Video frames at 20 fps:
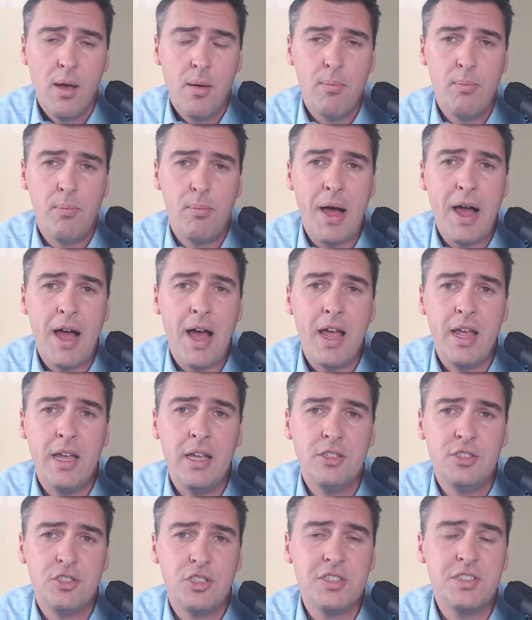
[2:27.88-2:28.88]
by
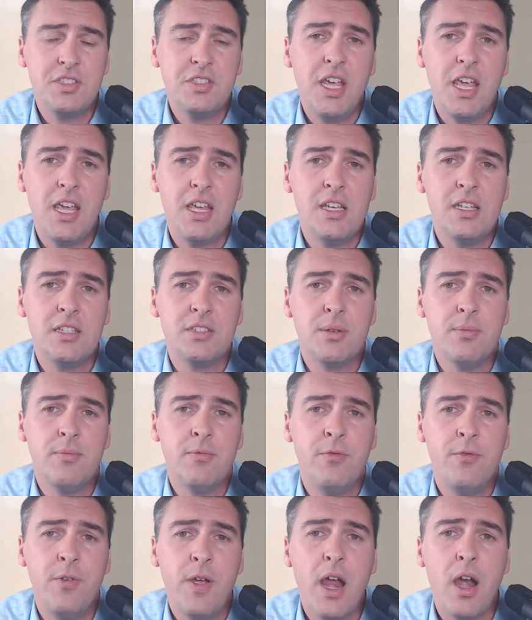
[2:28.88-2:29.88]
just taking some
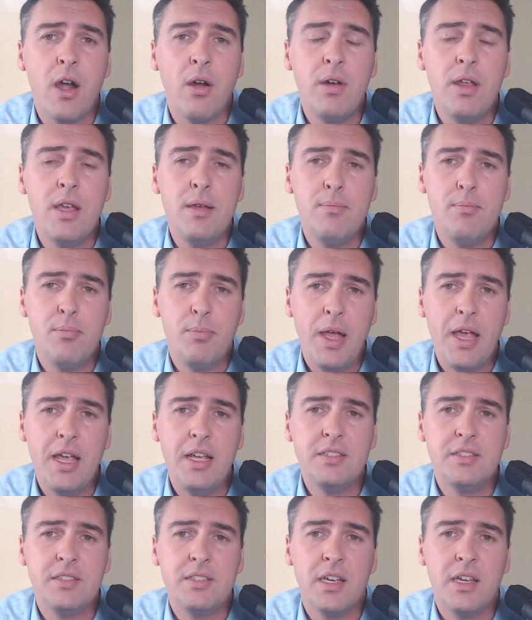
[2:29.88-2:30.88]
very
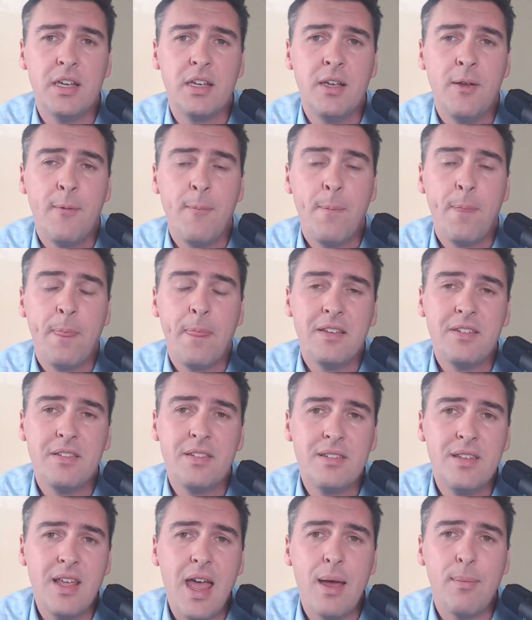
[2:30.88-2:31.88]
basic
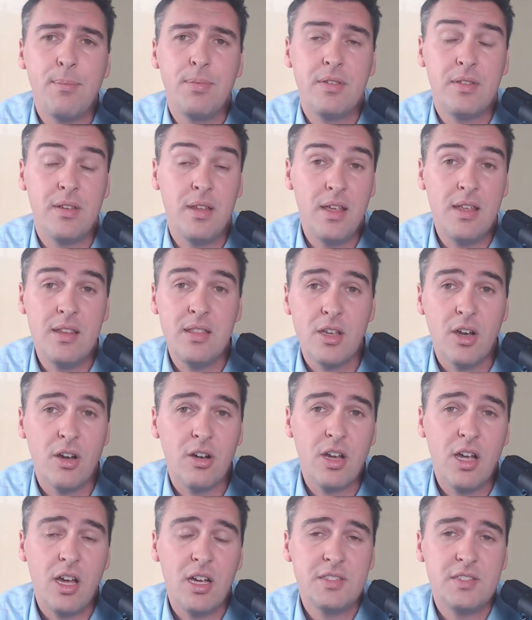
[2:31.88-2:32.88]
steps in their
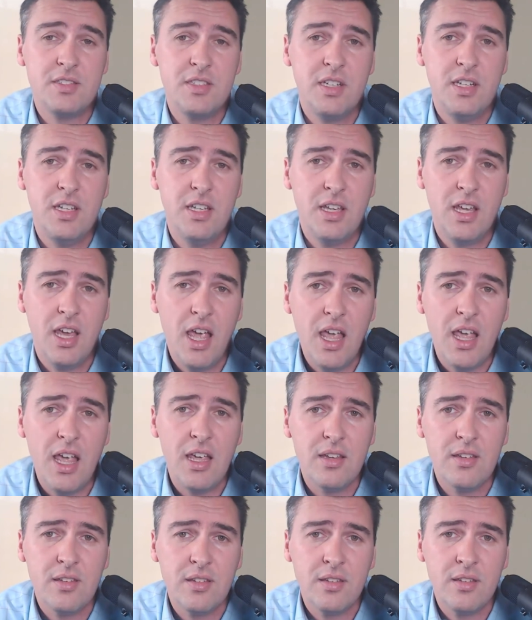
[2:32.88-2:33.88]
custody
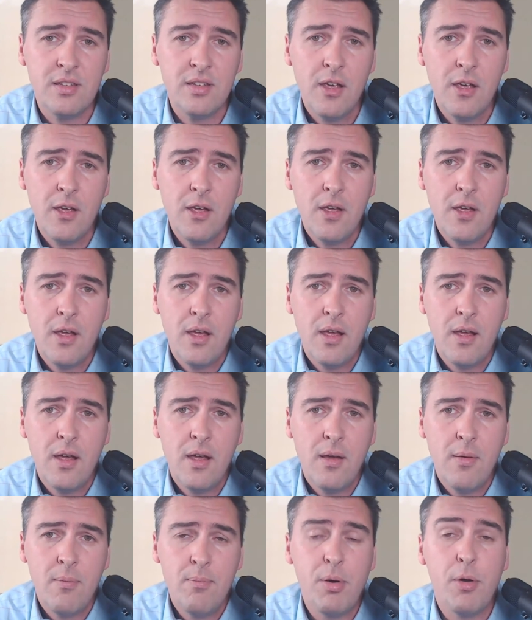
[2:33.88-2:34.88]
case
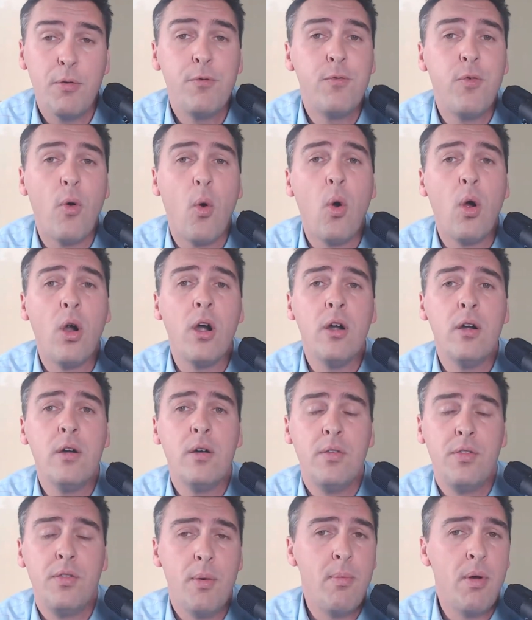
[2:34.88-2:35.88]
before
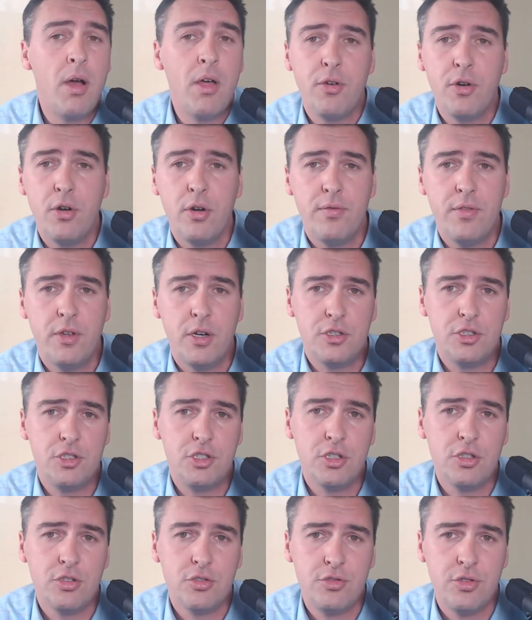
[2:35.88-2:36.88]
the mother of their
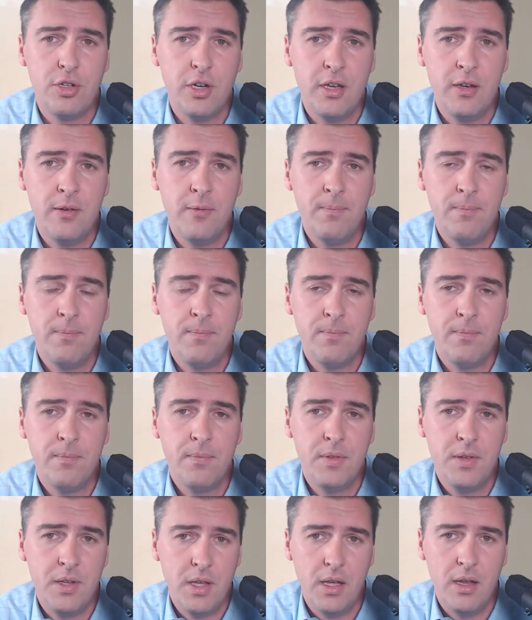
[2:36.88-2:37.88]
children
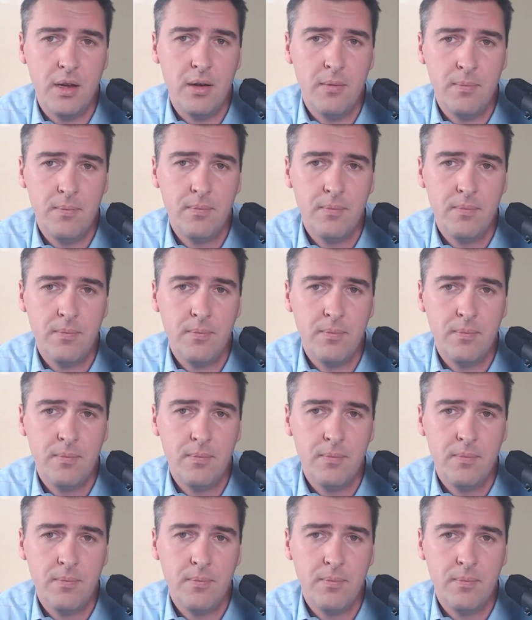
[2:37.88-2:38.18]
did.